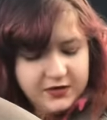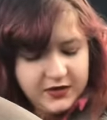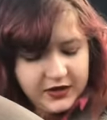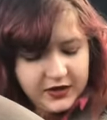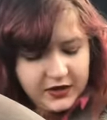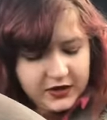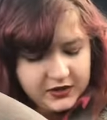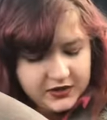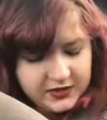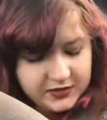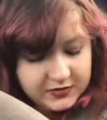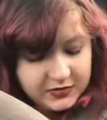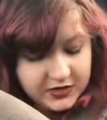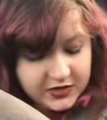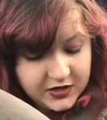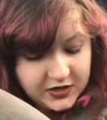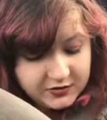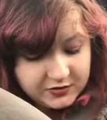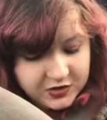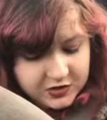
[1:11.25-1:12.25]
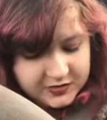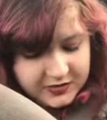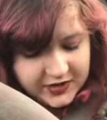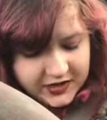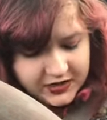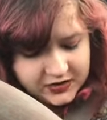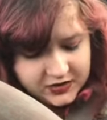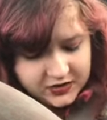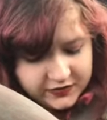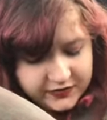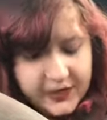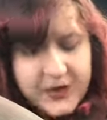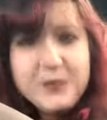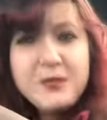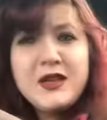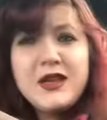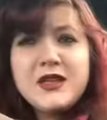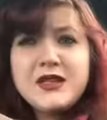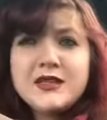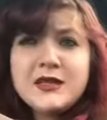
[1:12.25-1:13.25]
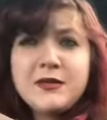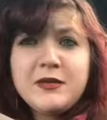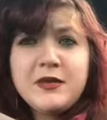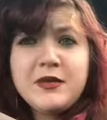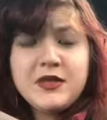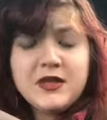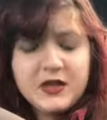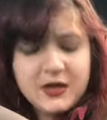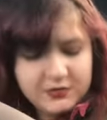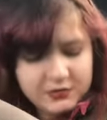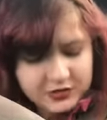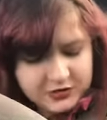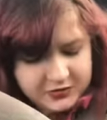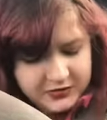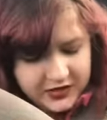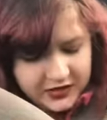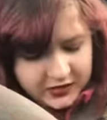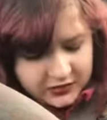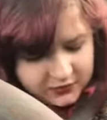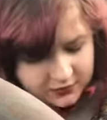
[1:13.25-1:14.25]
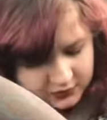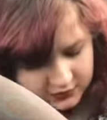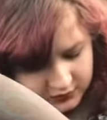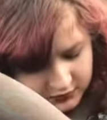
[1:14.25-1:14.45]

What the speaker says: really looked up what the numbers mean, so if anybody can tell me what the numbers mean,